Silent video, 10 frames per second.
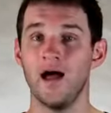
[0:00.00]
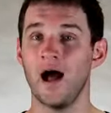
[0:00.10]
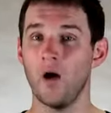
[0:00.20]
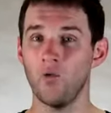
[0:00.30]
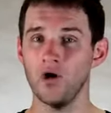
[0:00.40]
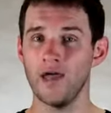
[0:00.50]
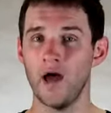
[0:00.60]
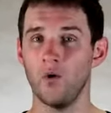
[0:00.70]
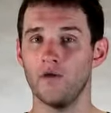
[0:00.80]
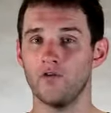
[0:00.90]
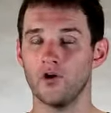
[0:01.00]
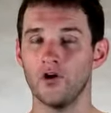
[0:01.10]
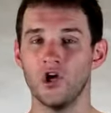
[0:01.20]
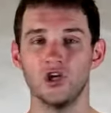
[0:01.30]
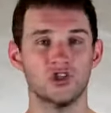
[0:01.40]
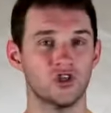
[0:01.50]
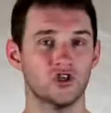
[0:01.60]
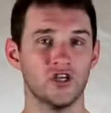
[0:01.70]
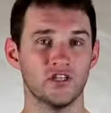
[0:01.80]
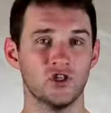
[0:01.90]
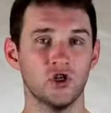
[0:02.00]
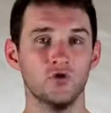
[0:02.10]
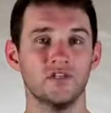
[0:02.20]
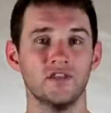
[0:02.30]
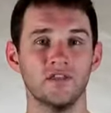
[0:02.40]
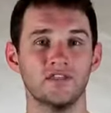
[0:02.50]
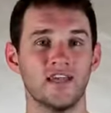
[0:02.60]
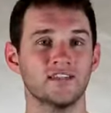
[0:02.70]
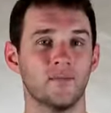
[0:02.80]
I would, however, suggest using this as